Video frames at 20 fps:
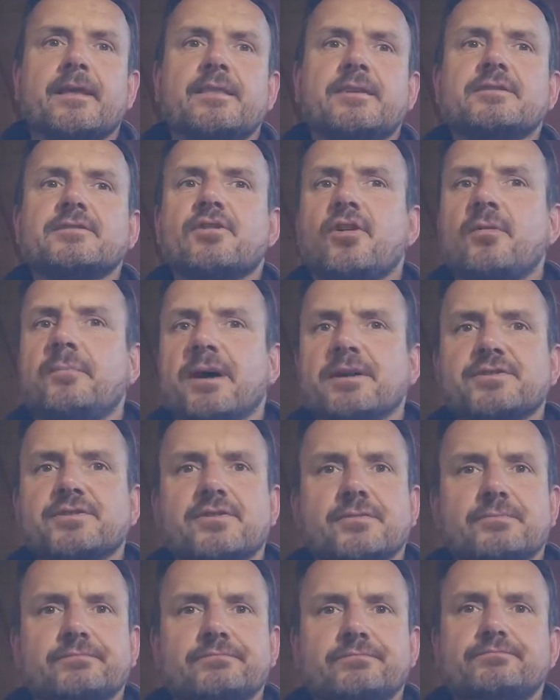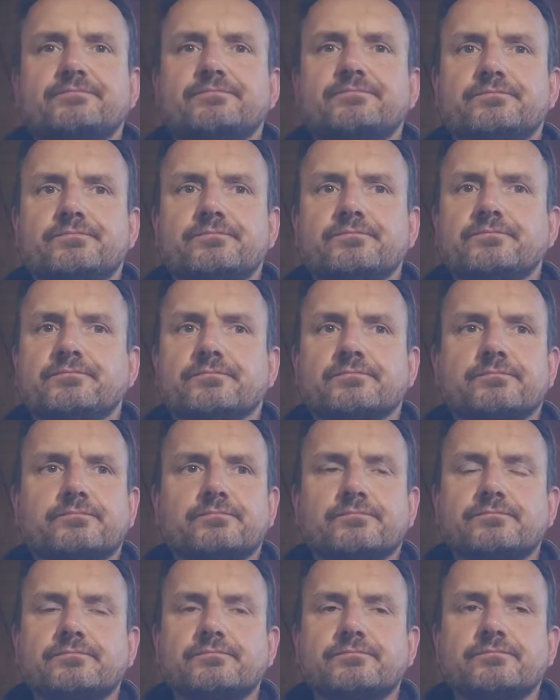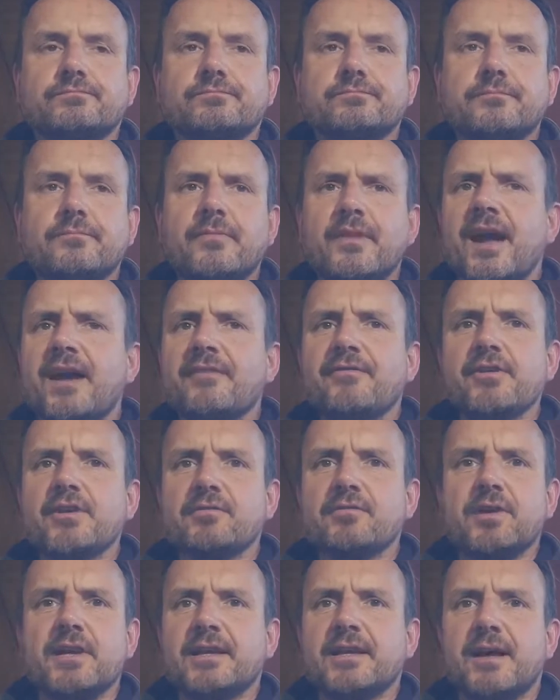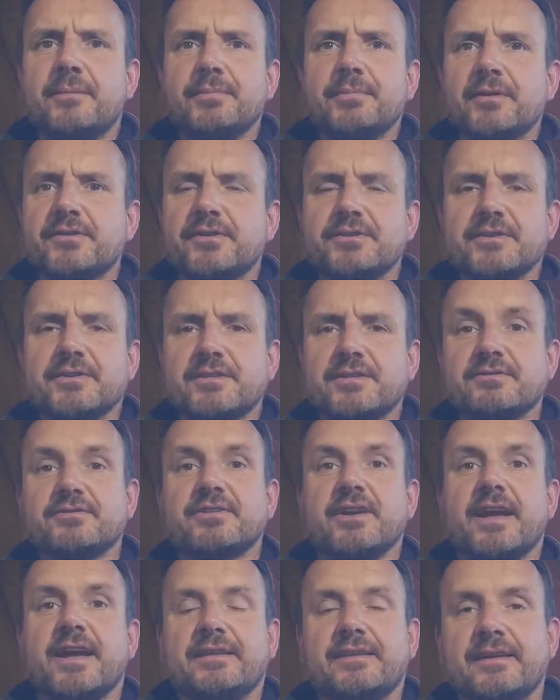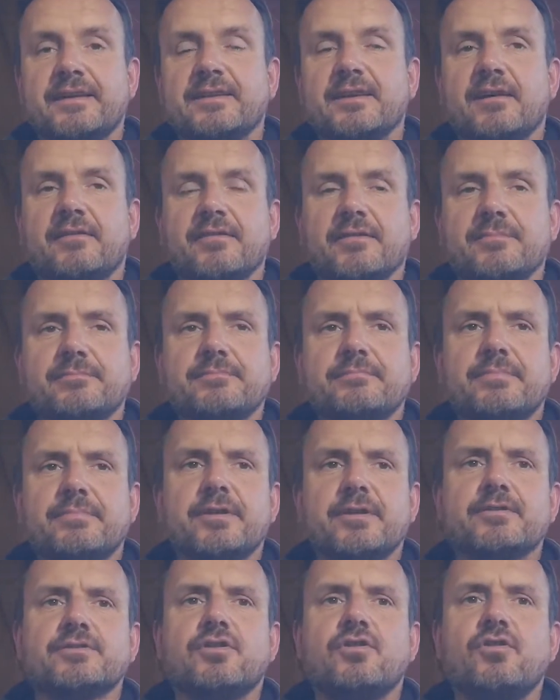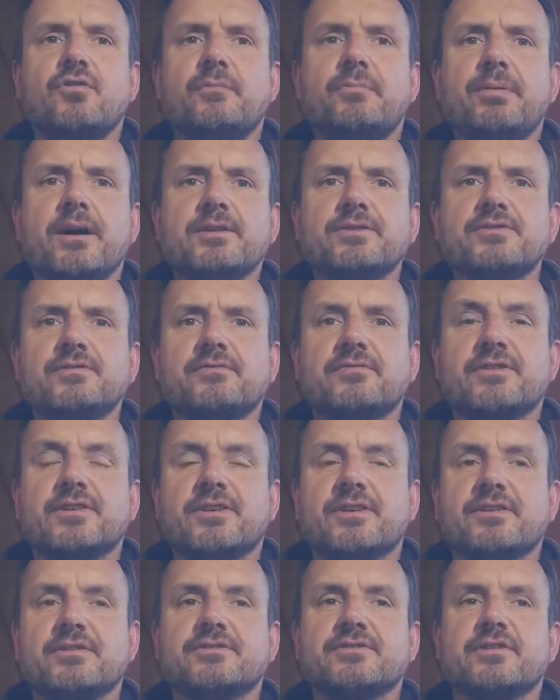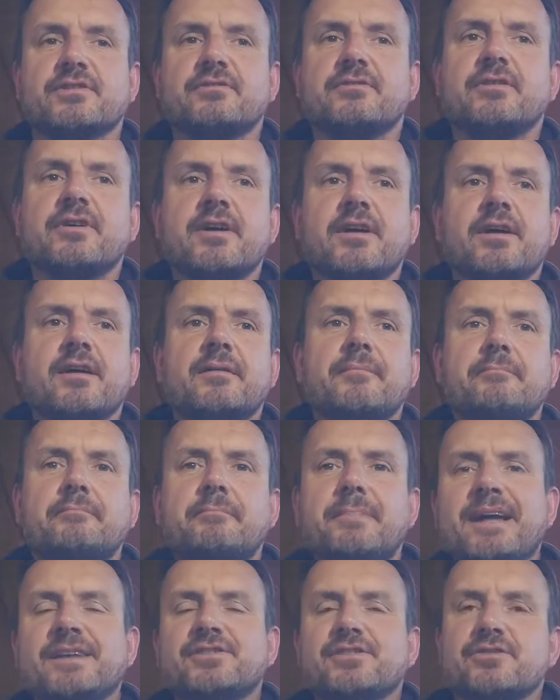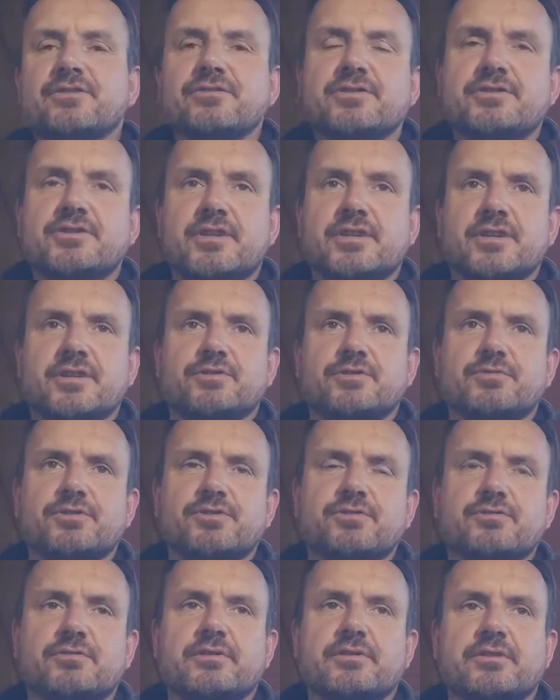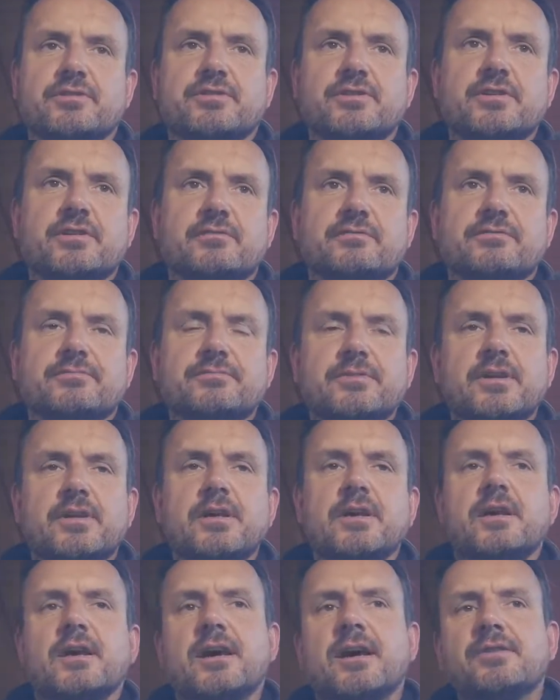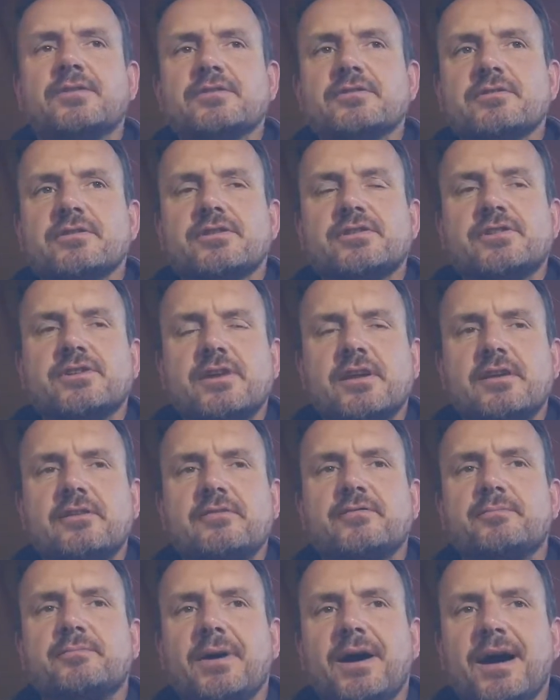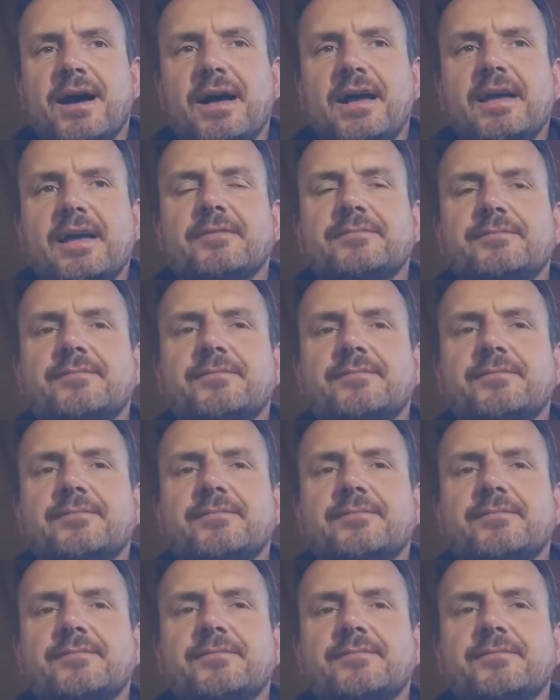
a whole bunch of them. I've only read a couple of these things. There's 18 of them, but there's a whole bunch of these sort of magical siddhis which you can achieve. And those are achieved by